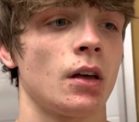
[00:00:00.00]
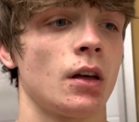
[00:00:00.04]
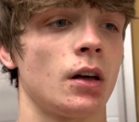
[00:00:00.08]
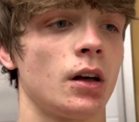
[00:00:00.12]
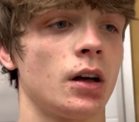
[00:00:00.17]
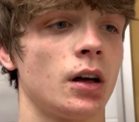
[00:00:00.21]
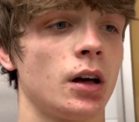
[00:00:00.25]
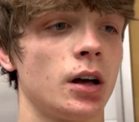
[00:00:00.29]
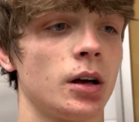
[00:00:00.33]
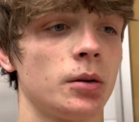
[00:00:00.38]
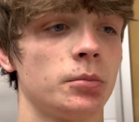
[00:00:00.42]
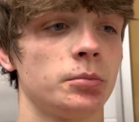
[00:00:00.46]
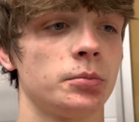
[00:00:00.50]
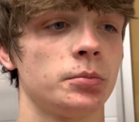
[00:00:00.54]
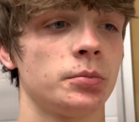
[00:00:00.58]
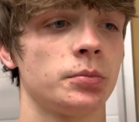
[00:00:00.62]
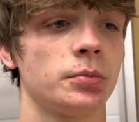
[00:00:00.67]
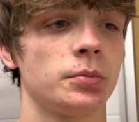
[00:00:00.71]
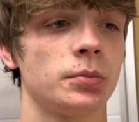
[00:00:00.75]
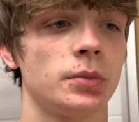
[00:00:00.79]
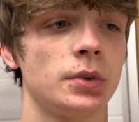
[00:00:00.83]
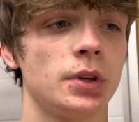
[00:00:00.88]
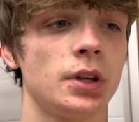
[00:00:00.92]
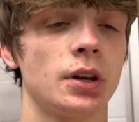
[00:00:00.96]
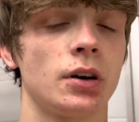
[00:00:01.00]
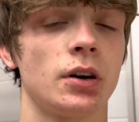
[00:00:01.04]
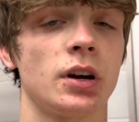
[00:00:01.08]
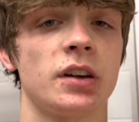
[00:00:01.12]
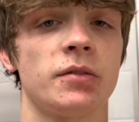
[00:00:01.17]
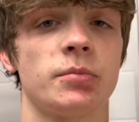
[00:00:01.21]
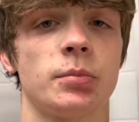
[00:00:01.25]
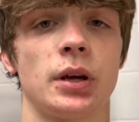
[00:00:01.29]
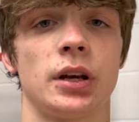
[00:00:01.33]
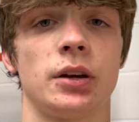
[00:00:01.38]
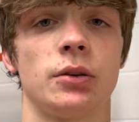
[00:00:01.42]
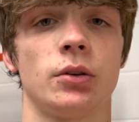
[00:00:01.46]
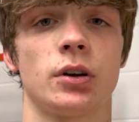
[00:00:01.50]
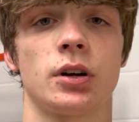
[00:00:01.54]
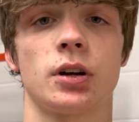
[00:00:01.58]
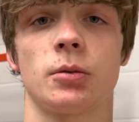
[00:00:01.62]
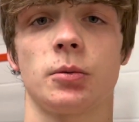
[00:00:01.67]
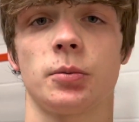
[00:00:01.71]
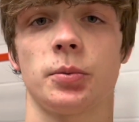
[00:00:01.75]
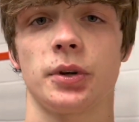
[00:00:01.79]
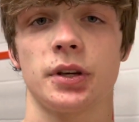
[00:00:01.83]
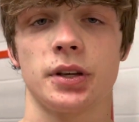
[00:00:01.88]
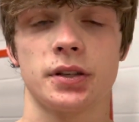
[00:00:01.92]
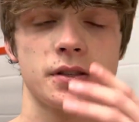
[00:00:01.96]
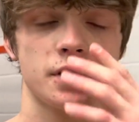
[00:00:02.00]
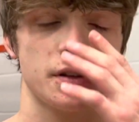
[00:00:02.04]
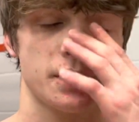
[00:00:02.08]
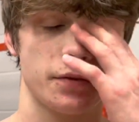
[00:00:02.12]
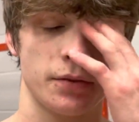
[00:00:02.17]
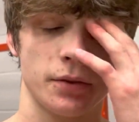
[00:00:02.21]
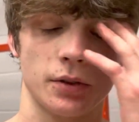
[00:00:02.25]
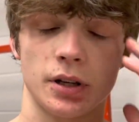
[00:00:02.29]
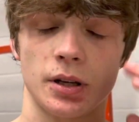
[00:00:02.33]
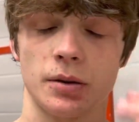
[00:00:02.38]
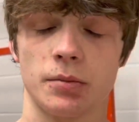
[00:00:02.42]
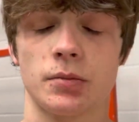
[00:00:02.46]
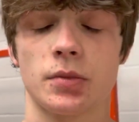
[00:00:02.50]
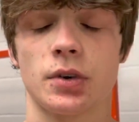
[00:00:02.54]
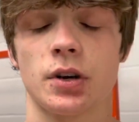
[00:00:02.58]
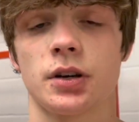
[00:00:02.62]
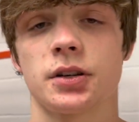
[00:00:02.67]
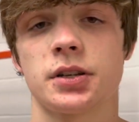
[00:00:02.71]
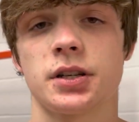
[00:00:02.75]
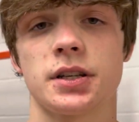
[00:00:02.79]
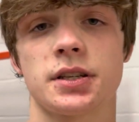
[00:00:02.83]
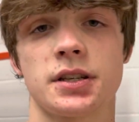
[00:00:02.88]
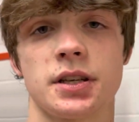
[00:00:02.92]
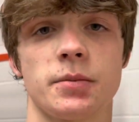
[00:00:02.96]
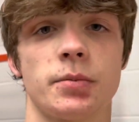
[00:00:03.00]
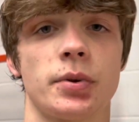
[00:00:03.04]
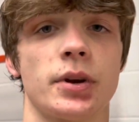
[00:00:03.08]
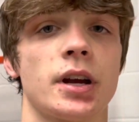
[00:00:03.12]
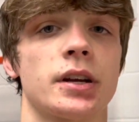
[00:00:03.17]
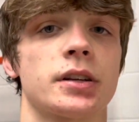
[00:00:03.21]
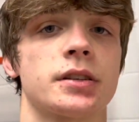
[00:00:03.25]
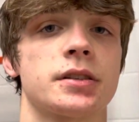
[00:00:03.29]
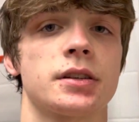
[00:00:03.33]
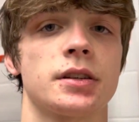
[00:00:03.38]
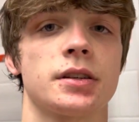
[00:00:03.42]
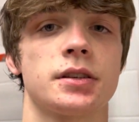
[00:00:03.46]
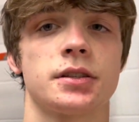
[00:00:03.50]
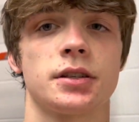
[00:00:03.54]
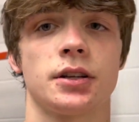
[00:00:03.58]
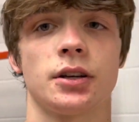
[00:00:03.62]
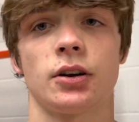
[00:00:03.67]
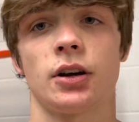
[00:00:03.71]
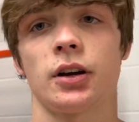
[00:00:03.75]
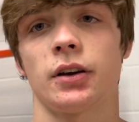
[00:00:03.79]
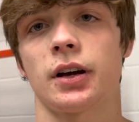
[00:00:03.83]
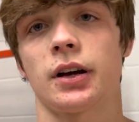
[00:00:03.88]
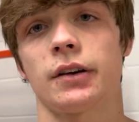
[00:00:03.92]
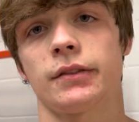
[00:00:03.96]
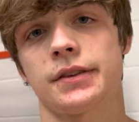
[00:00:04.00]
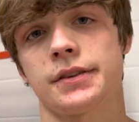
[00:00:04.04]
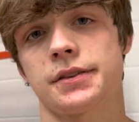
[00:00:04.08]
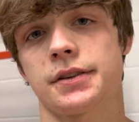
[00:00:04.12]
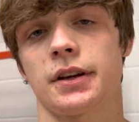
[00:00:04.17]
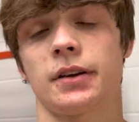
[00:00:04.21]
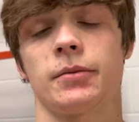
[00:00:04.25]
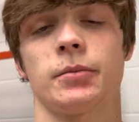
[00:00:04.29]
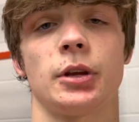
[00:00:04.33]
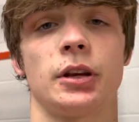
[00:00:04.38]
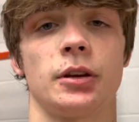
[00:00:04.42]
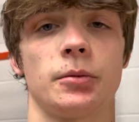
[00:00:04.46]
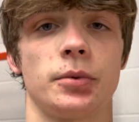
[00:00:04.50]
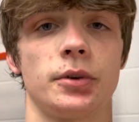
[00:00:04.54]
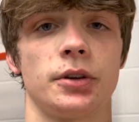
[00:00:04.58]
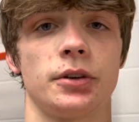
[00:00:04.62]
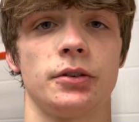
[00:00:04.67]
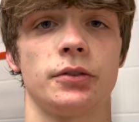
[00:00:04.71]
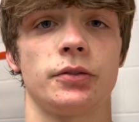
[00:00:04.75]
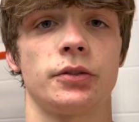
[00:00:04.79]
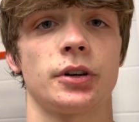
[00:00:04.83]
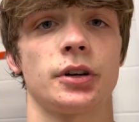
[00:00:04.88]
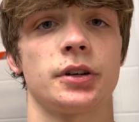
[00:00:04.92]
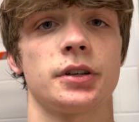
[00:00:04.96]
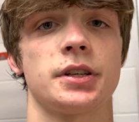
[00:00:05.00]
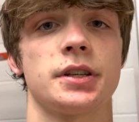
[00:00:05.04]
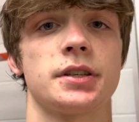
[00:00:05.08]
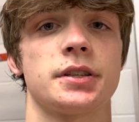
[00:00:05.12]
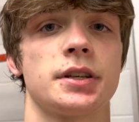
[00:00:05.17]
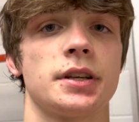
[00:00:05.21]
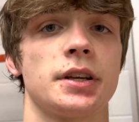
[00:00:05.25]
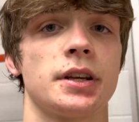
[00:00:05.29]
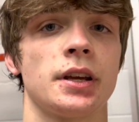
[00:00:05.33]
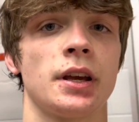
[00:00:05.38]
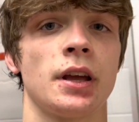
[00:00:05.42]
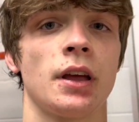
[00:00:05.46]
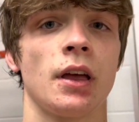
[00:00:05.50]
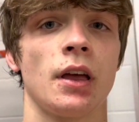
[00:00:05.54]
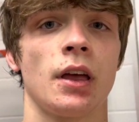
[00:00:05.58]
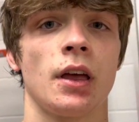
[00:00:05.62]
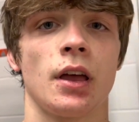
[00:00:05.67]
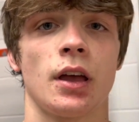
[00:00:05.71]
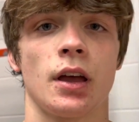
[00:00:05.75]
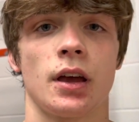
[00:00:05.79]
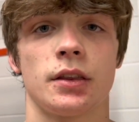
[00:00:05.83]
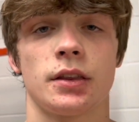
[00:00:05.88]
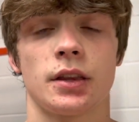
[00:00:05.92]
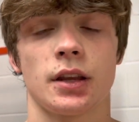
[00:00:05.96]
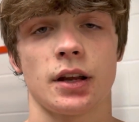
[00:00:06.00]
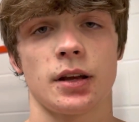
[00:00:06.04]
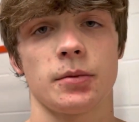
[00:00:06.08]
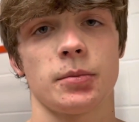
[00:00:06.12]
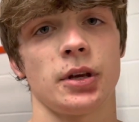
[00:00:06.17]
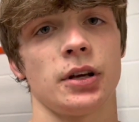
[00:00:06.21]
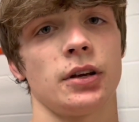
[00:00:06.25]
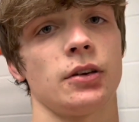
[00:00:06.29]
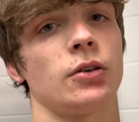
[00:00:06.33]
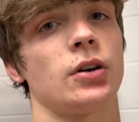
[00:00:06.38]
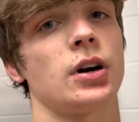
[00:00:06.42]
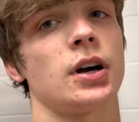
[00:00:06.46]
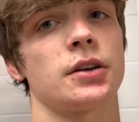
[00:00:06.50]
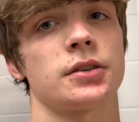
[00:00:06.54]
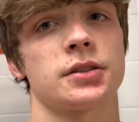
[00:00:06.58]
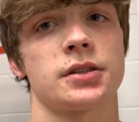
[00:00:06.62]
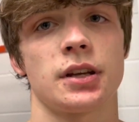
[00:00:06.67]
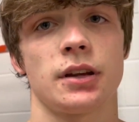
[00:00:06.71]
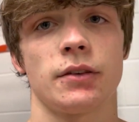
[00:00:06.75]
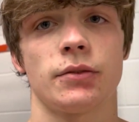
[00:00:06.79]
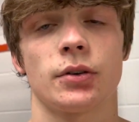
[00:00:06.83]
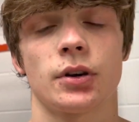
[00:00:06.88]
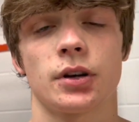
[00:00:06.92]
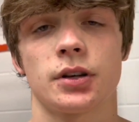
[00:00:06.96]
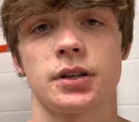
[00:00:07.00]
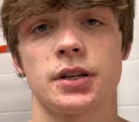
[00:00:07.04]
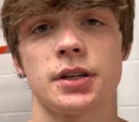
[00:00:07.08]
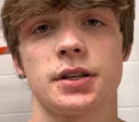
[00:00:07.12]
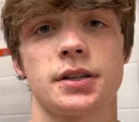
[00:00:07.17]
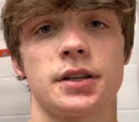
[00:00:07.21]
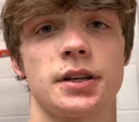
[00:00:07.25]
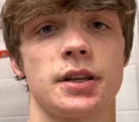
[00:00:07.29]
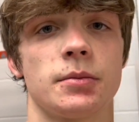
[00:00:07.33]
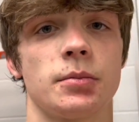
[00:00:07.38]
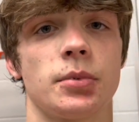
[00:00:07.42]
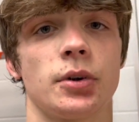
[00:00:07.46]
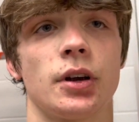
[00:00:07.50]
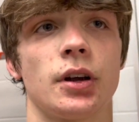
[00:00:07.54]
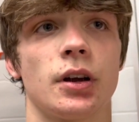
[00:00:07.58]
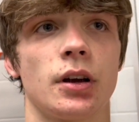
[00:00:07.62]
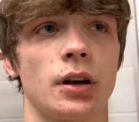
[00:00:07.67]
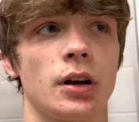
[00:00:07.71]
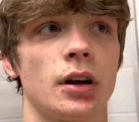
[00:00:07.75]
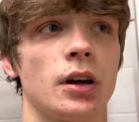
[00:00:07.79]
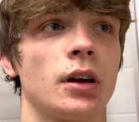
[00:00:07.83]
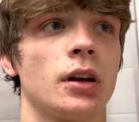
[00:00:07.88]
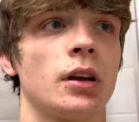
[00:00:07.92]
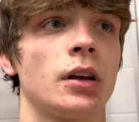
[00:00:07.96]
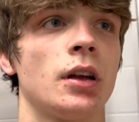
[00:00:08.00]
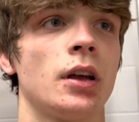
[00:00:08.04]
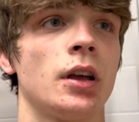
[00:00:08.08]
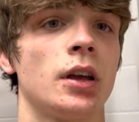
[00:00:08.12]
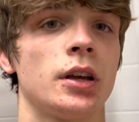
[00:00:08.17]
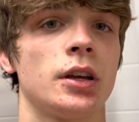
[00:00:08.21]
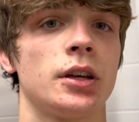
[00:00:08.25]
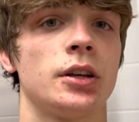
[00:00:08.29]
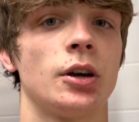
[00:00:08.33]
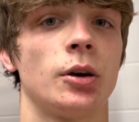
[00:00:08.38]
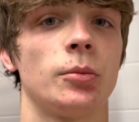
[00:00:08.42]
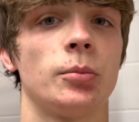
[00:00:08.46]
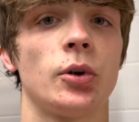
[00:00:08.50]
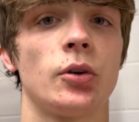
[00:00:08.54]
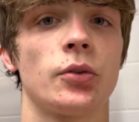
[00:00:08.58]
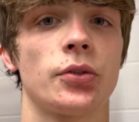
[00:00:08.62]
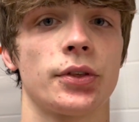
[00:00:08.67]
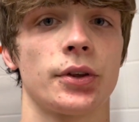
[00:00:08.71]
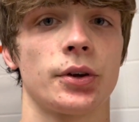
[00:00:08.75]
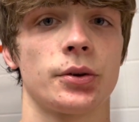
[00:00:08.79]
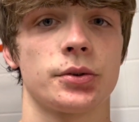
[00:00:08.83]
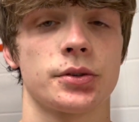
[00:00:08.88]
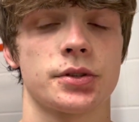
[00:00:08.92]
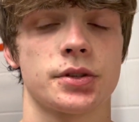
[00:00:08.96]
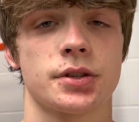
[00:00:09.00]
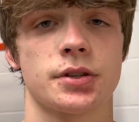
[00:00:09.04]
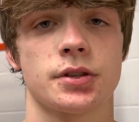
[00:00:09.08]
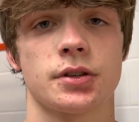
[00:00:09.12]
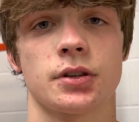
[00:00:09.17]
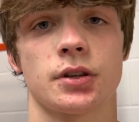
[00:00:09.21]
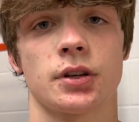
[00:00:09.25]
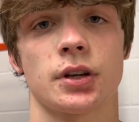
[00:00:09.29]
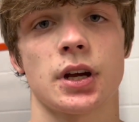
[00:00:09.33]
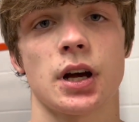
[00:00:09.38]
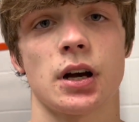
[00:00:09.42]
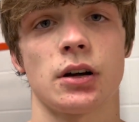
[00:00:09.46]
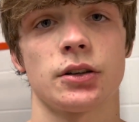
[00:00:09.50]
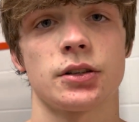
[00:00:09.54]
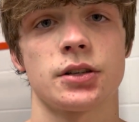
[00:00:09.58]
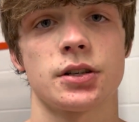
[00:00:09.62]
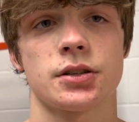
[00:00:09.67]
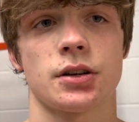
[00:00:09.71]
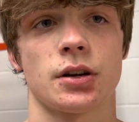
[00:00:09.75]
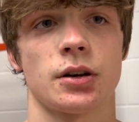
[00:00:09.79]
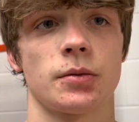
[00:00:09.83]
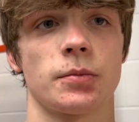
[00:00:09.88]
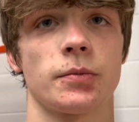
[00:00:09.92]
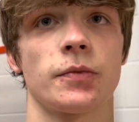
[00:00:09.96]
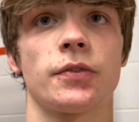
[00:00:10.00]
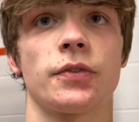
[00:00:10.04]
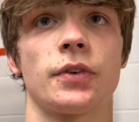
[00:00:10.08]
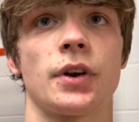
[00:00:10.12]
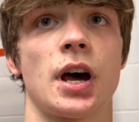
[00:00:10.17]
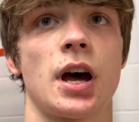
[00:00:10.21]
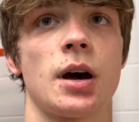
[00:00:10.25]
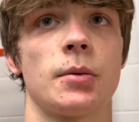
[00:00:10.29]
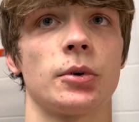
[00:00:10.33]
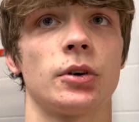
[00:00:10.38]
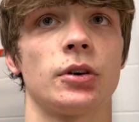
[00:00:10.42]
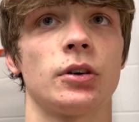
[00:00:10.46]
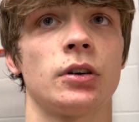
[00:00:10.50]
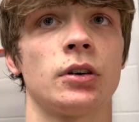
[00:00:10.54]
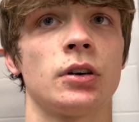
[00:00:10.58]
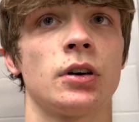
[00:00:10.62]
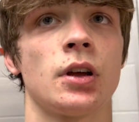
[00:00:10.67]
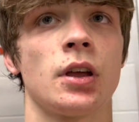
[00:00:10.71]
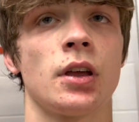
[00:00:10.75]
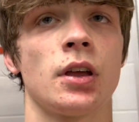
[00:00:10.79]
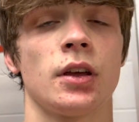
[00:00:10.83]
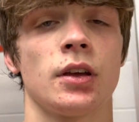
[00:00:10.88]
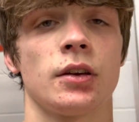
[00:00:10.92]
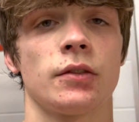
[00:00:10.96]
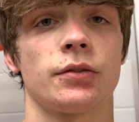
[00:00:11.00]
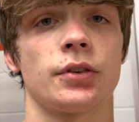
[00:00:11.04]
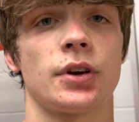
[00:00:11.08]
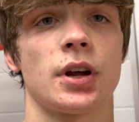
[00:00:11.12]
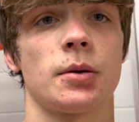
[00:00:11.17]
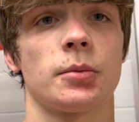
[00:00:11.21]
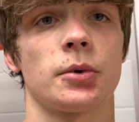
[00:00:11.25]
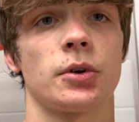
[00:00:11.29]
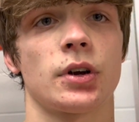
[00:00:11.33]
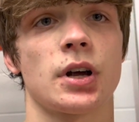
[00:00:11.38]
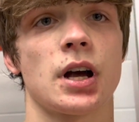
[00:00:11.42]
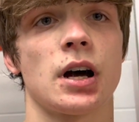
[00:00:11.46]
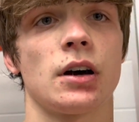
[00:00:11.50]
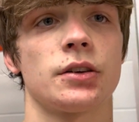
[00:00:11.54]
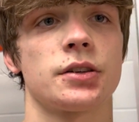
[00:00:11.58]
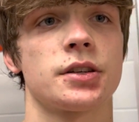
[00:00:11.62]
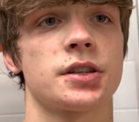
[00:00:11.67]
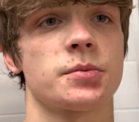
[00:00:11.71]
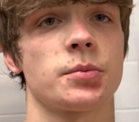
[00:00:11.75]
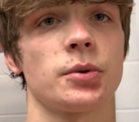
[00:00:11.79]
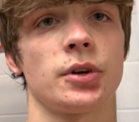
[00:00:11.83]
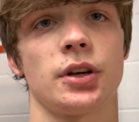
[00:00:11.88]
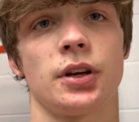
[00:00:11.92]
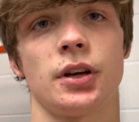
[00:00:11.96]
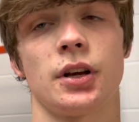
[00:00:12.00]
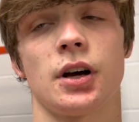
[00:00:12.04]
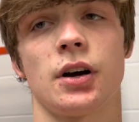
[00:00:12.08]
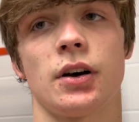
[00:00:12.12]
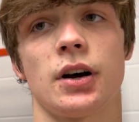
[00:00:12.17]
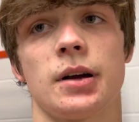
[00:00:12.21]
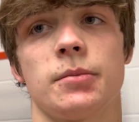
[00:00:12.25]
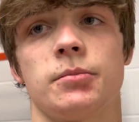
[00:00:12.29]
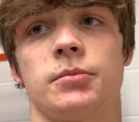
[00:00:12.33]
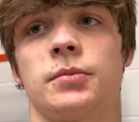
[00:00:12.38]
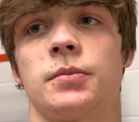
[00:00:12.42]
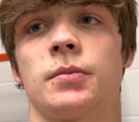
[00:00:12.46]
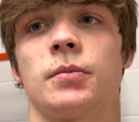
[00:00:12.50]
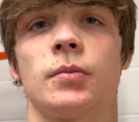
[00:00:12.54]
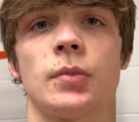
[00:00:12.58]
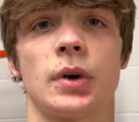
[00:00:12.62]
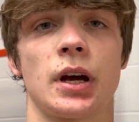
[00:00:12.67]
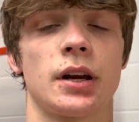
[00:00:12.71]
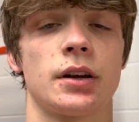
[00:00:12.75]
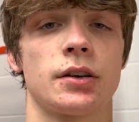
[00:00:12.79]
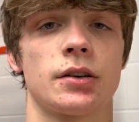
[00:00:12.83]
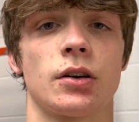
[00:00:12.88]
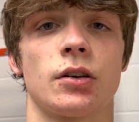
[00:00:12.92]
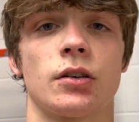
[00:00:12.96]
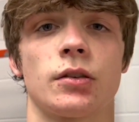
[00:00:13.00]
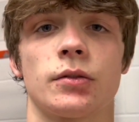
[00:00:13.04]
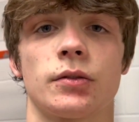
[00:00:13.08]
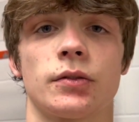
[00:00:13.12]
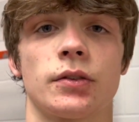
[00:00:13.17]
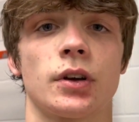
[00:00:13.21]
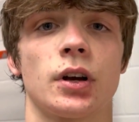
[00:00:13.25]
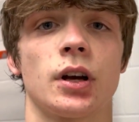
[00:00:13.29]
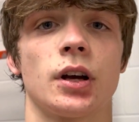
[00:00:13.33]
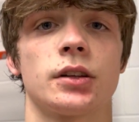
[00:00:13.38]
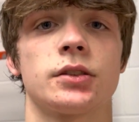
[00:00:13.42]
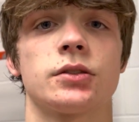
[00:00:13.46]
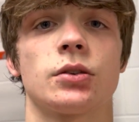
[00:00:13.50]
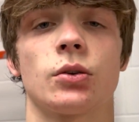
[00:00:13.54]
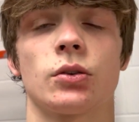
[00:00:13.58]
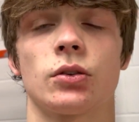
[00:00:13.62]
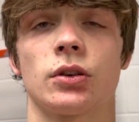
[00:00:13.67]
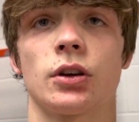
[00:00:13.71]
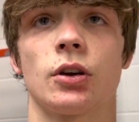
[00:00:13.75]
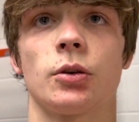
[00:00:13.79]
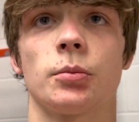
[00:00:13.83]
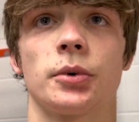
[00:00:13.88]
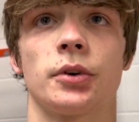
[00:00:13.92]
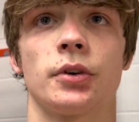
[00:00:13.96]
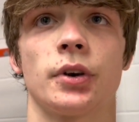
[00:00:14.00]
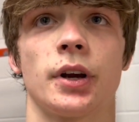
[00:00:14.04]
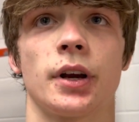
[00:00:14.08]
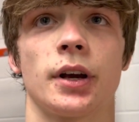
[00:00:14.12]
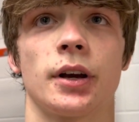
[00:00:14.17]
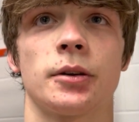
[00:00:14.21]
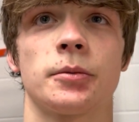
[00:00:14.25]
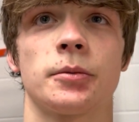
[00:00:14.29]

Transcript: Um, you know, I've been to a couple places for like RTC practices. You know, I, obviously I've been to Purdue for RTC, and then I've been to Ohio State for RTC. But uh, you know, both those colleges are phenomenal, phenomenal colleges. But no, I'm mine are, are totally open right now.